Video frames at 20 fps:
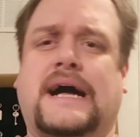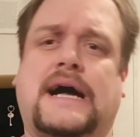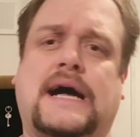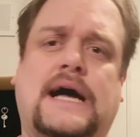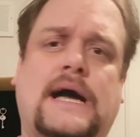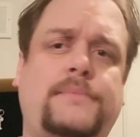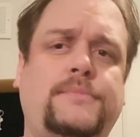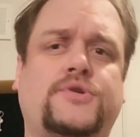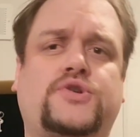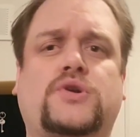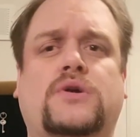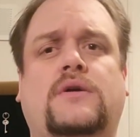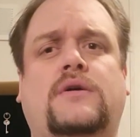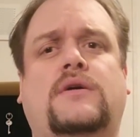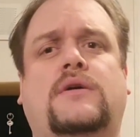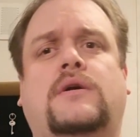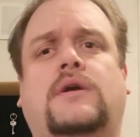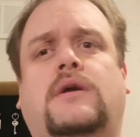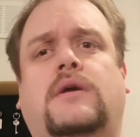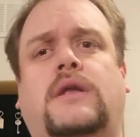I'm not sure
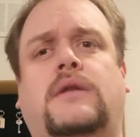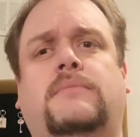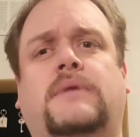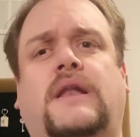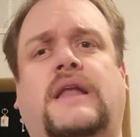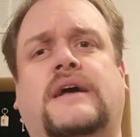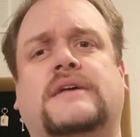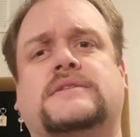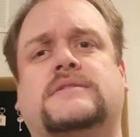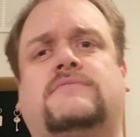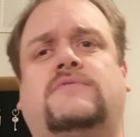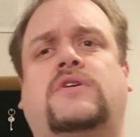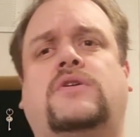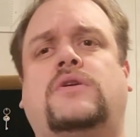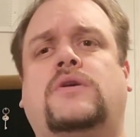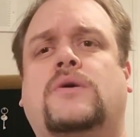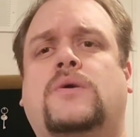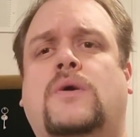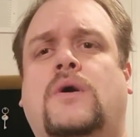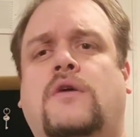in my last
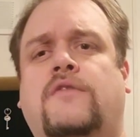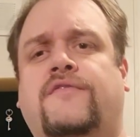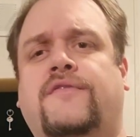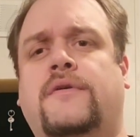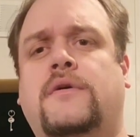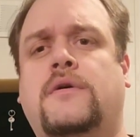video of